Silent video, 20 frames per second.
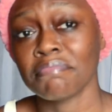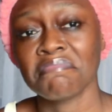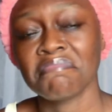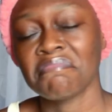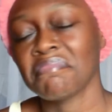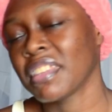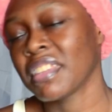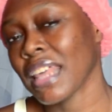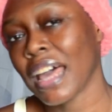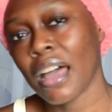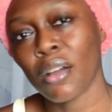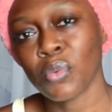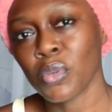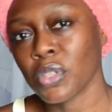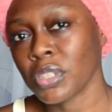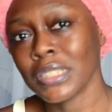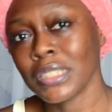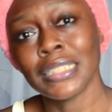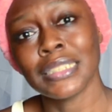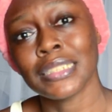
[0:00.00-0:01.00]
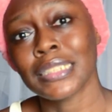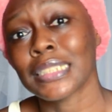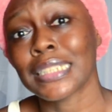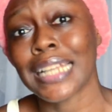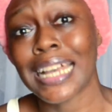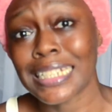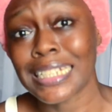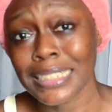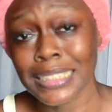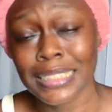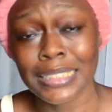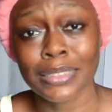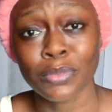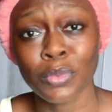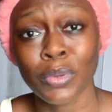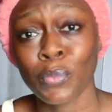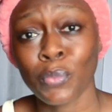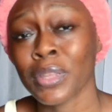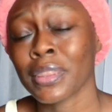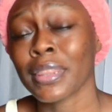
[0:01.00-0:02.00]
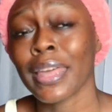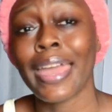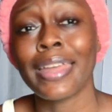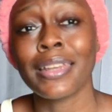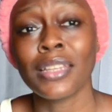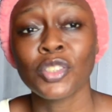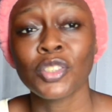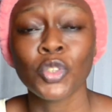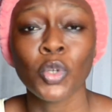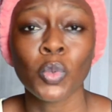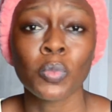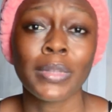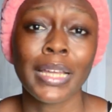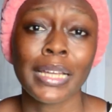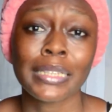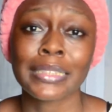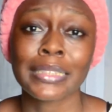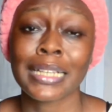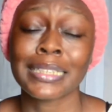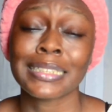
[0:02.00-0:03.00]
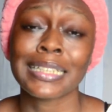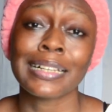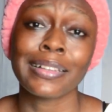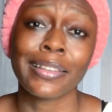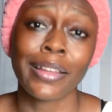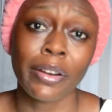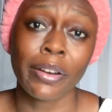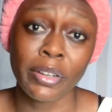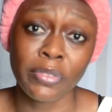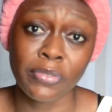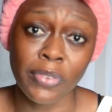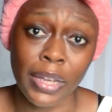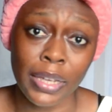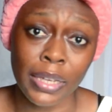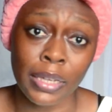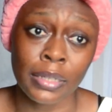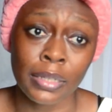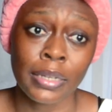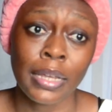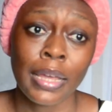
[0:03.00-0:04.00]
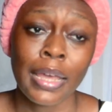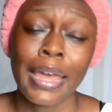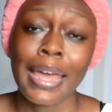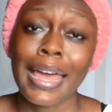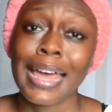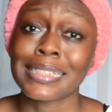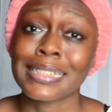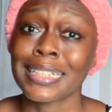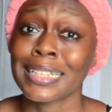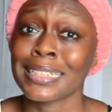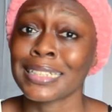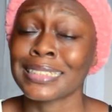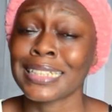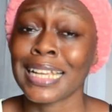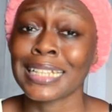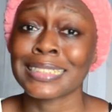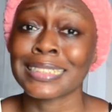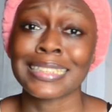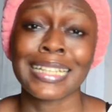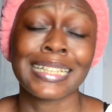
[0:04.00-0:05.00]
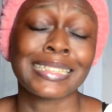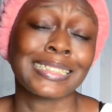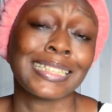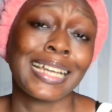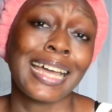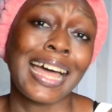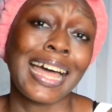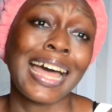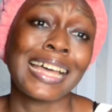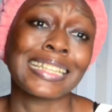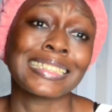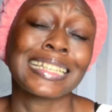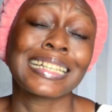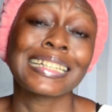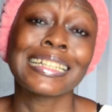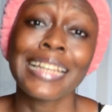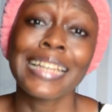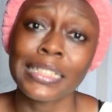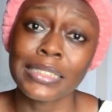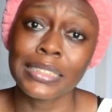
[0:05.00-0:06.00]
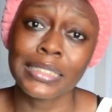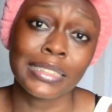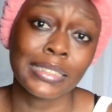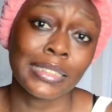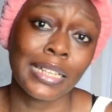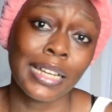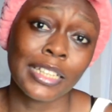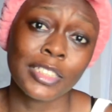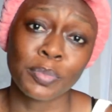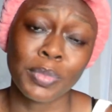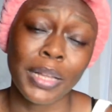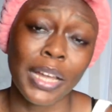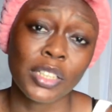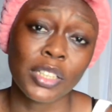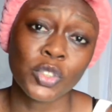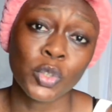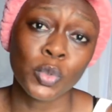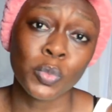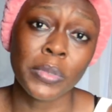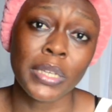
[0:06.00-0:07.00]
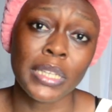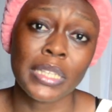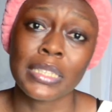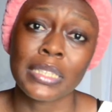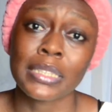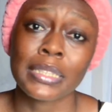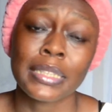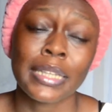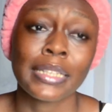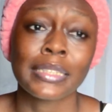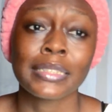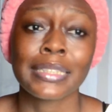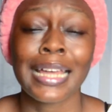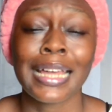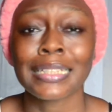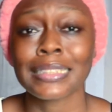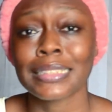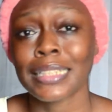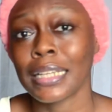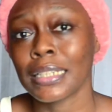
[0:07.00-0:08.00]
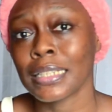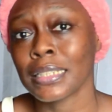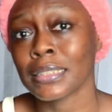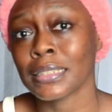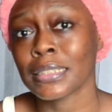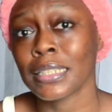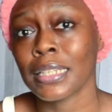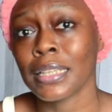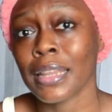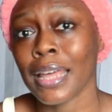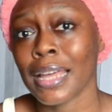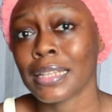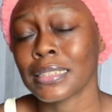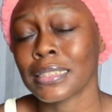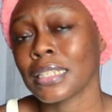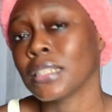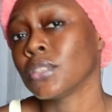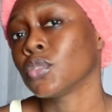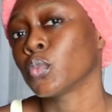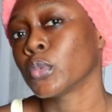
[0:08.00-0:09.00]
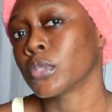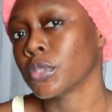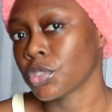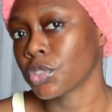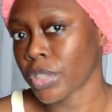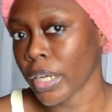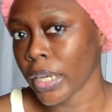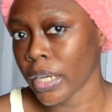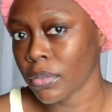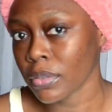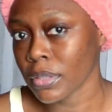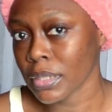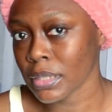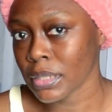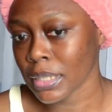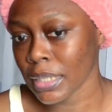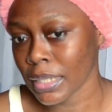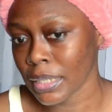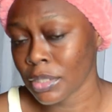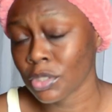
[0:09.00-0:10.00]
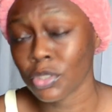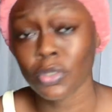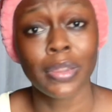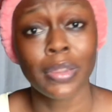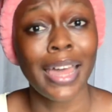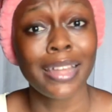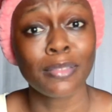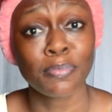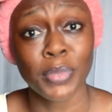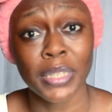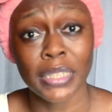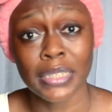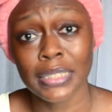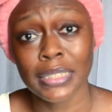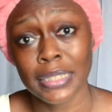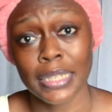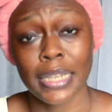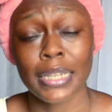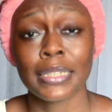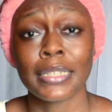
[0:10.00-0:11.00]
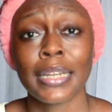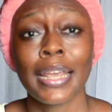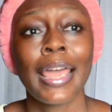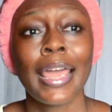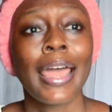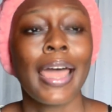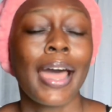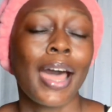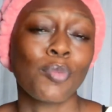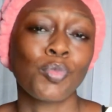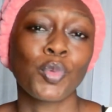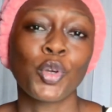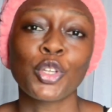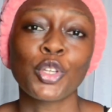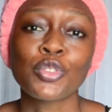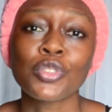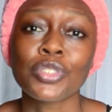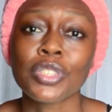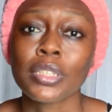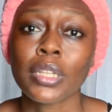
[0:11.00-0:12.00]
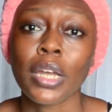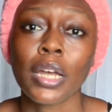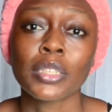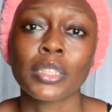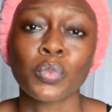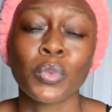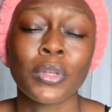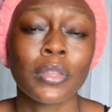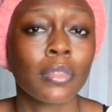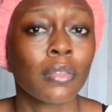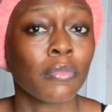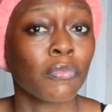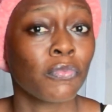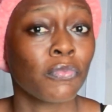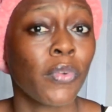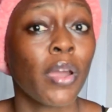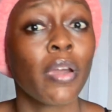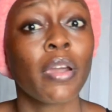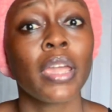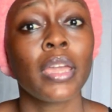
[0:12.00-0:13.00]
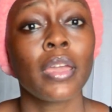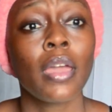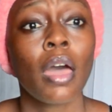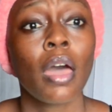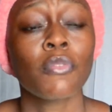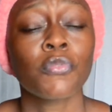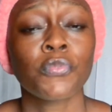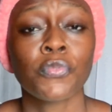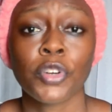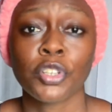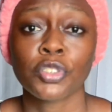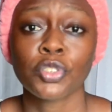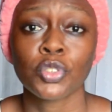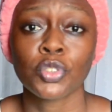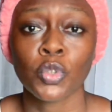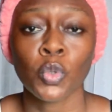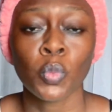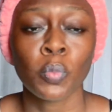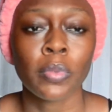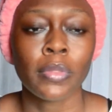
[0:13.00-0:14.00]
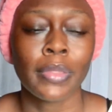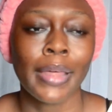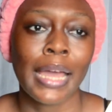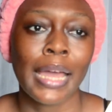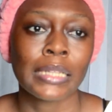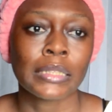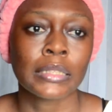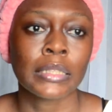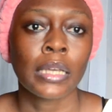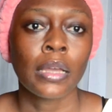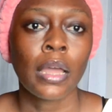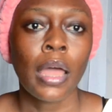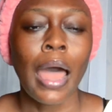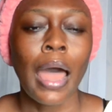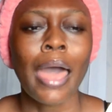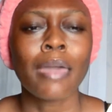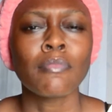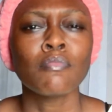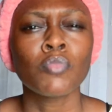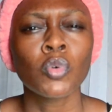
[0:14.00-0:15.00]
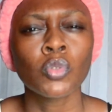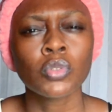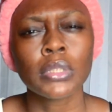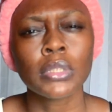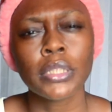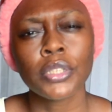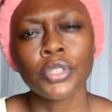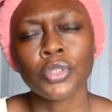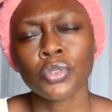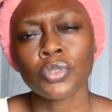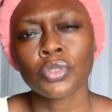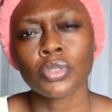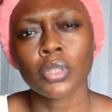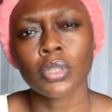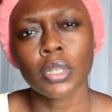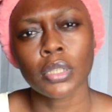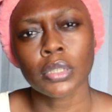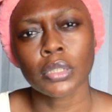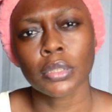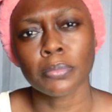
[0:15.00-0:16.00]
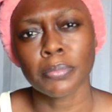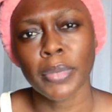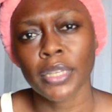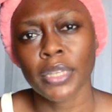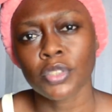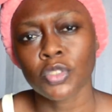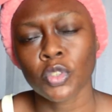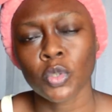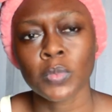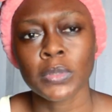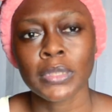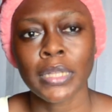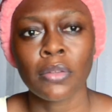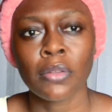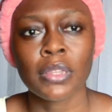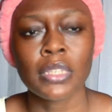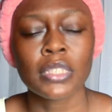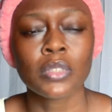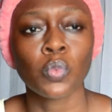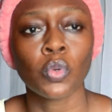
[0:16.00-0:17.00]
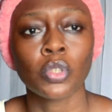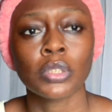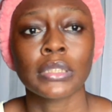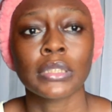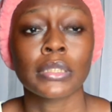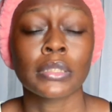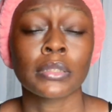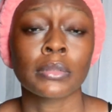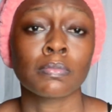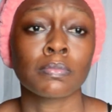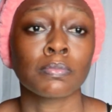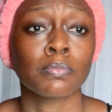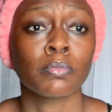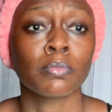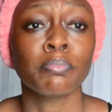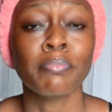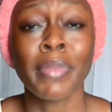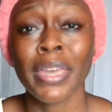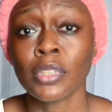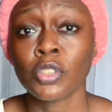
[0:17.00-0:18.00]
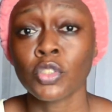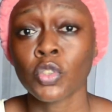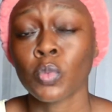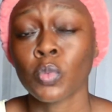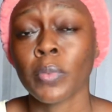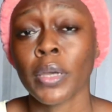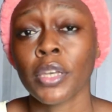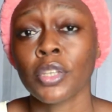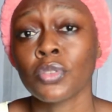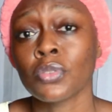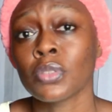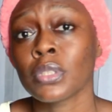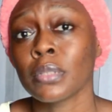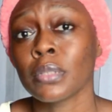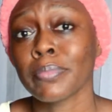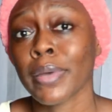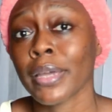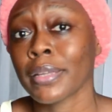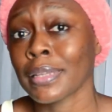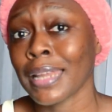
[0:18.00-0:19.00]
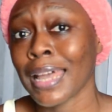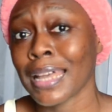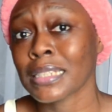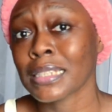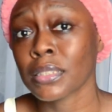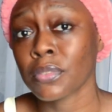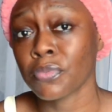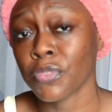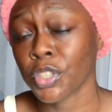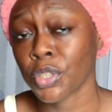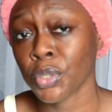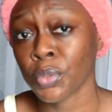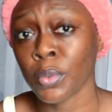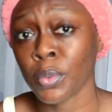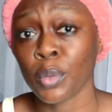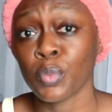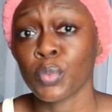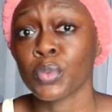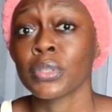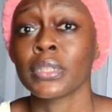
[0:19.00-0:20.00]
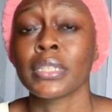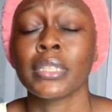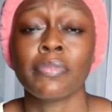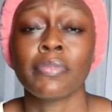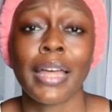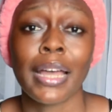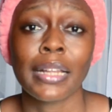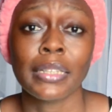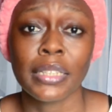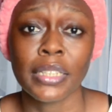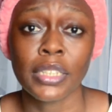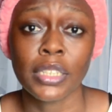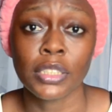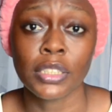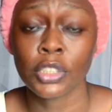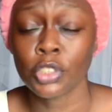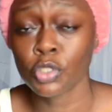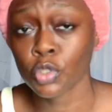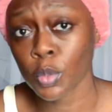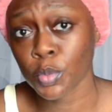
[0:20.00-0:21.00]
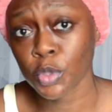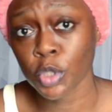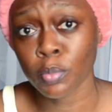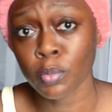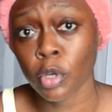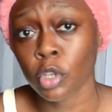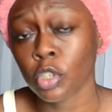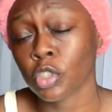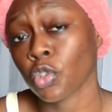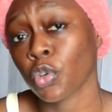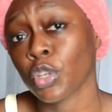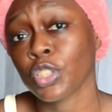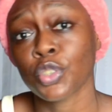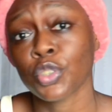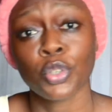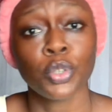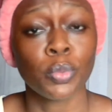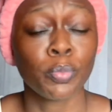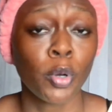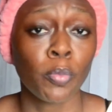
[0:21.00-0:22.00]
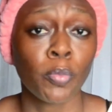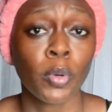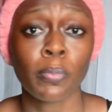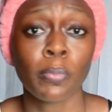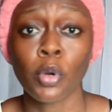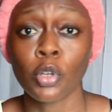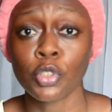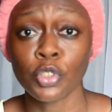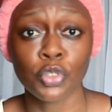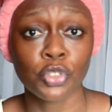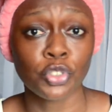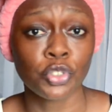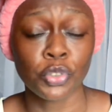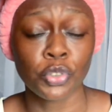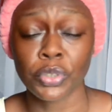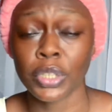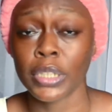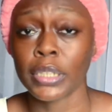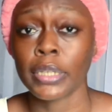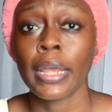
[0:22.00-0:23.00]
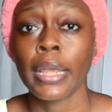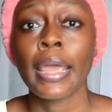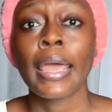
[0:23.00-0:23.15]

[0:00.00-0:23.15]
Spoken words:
That one is standard. With any soap that's as clarifying, that's as cleansing as black soap is, there's that tendency that it will dry out the skin. So that being said, I'm going to start with the very first soap that I mostly use to customize soaps. Now, this was the main soap I used in my last video. I will leave that link in the description box, or it's going to pop up on your screen.